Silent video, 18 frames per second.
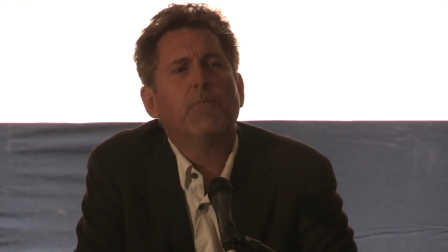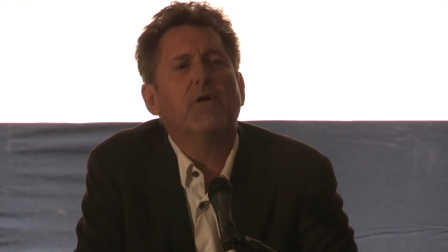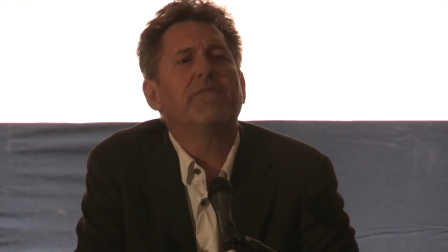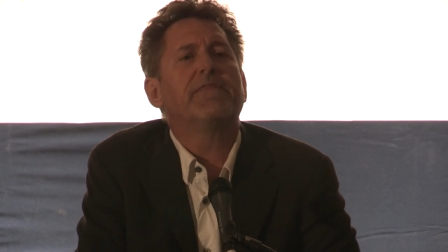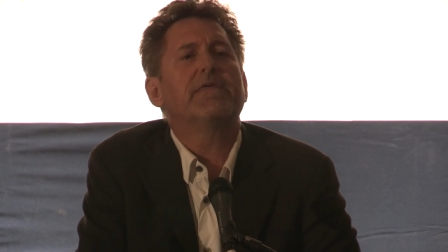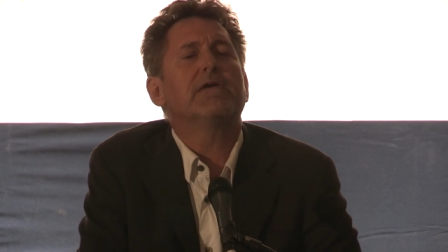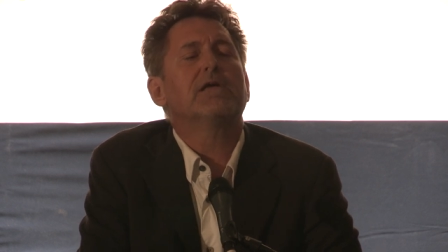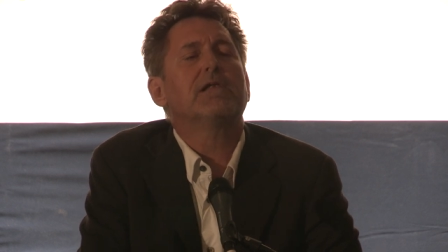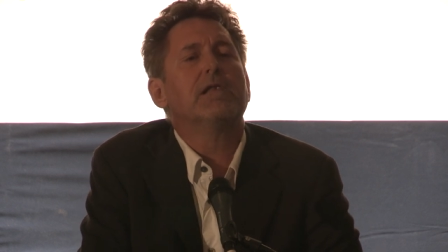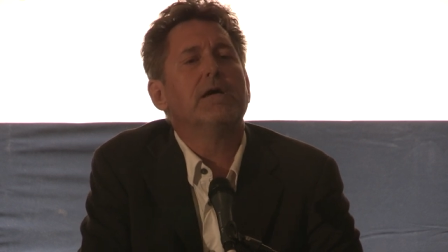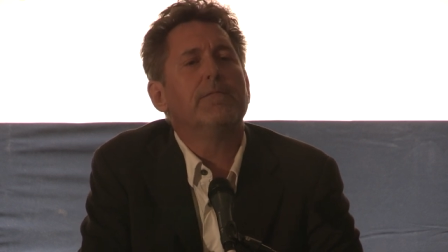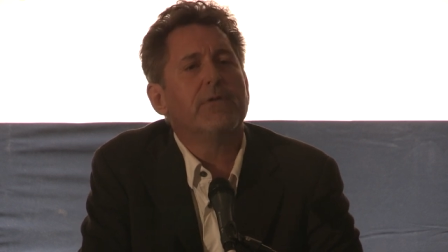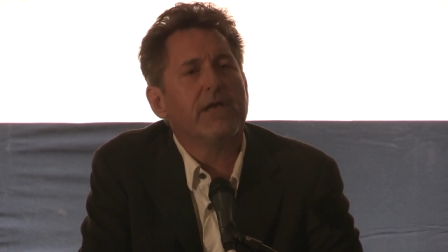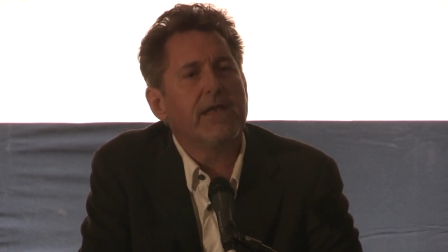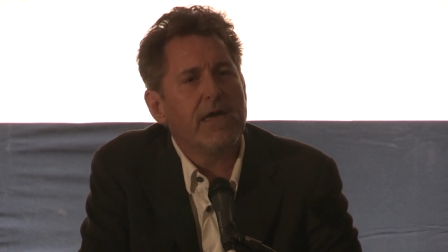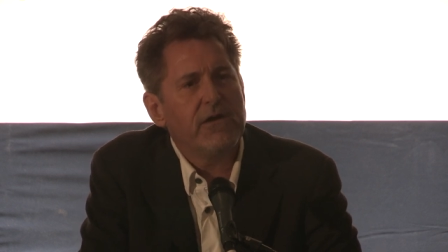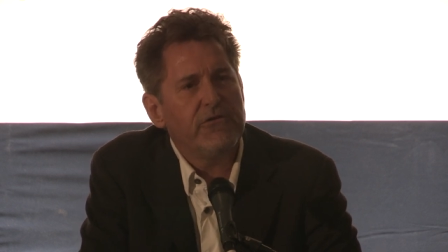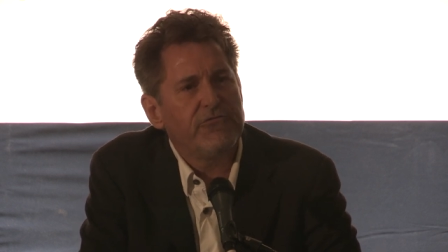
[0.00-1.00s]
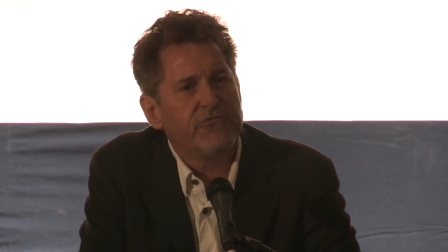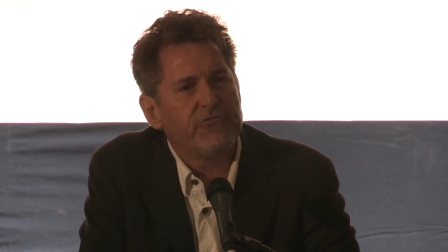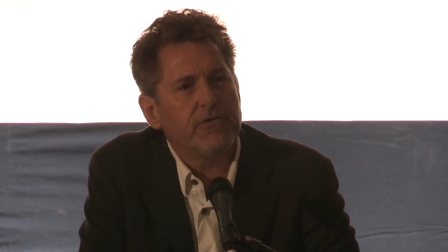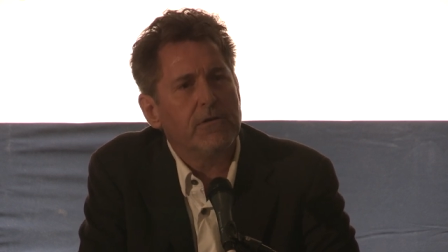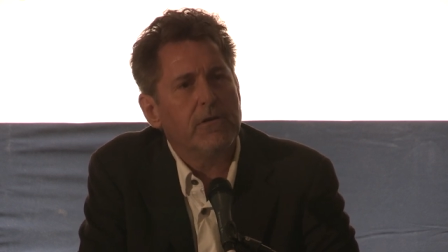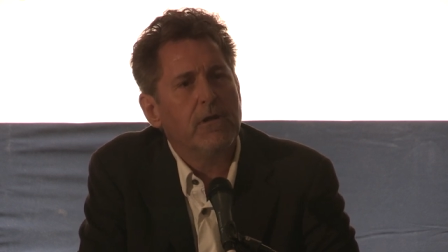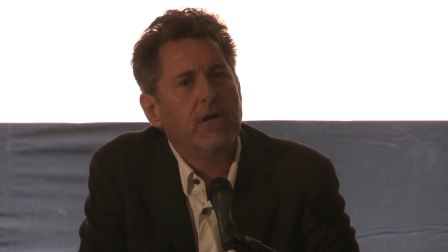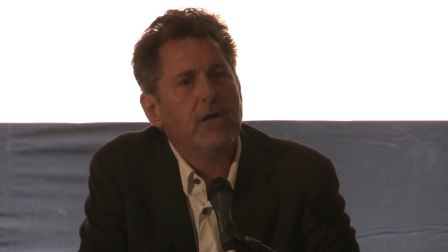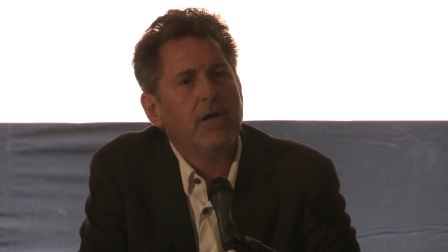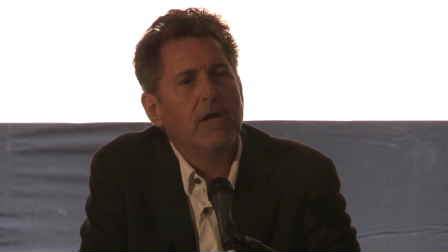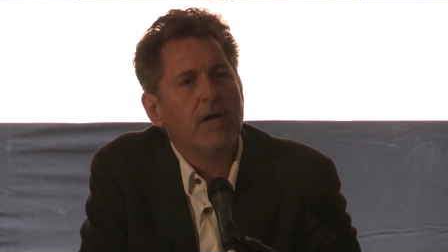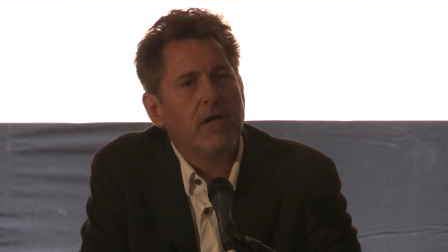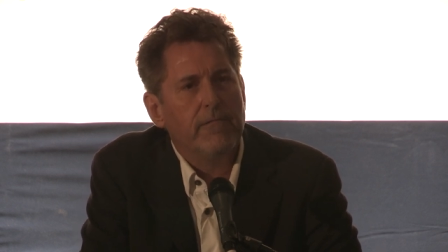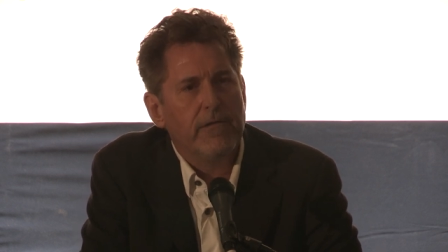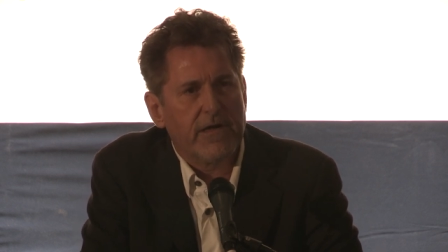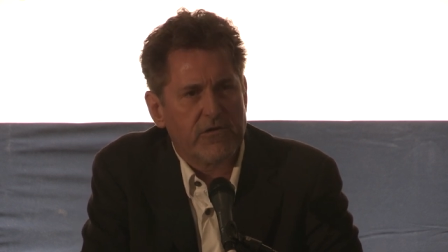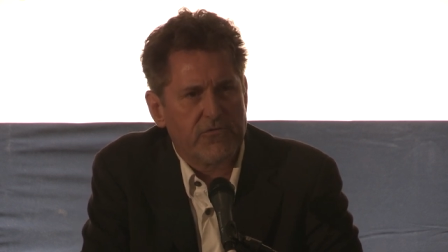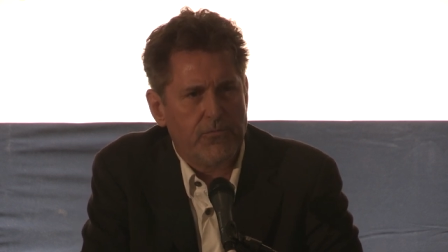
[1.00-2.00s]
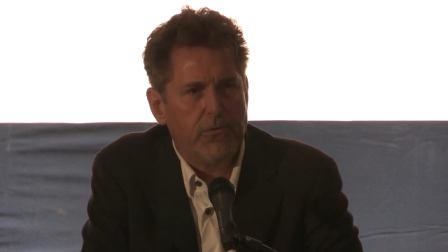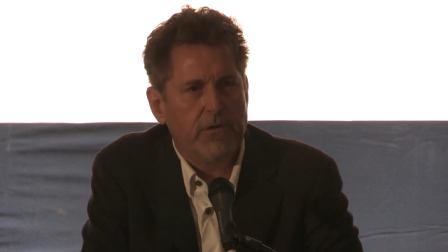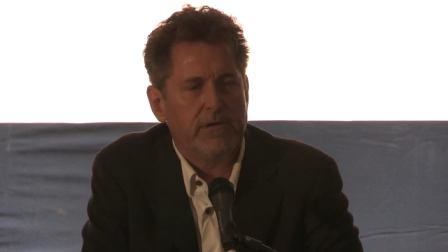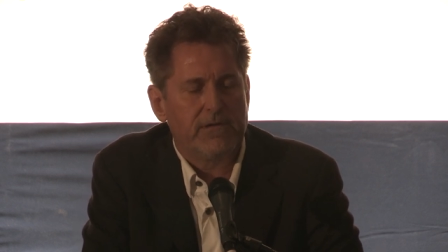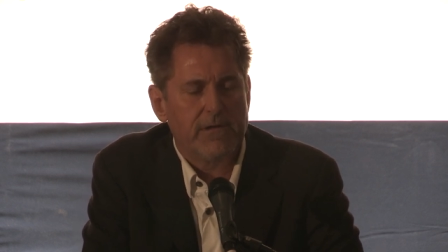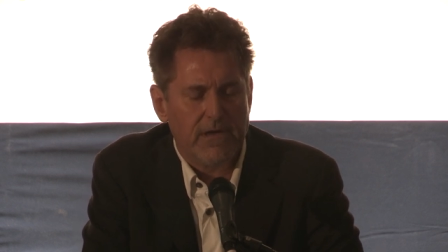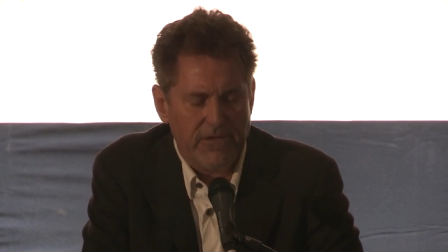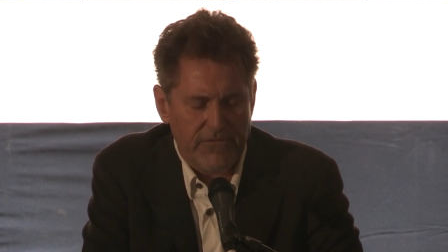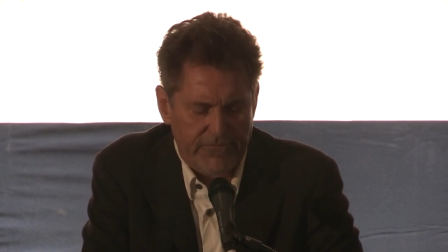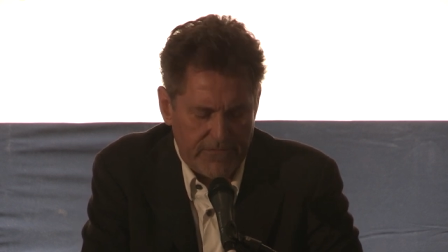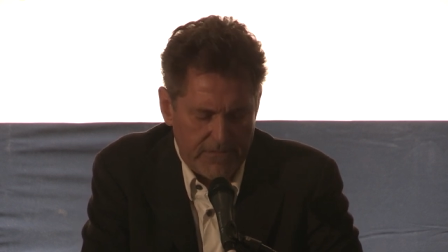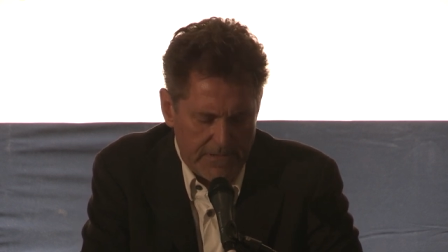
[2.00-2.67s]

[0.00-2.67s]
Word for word: but the elimination of exploitation.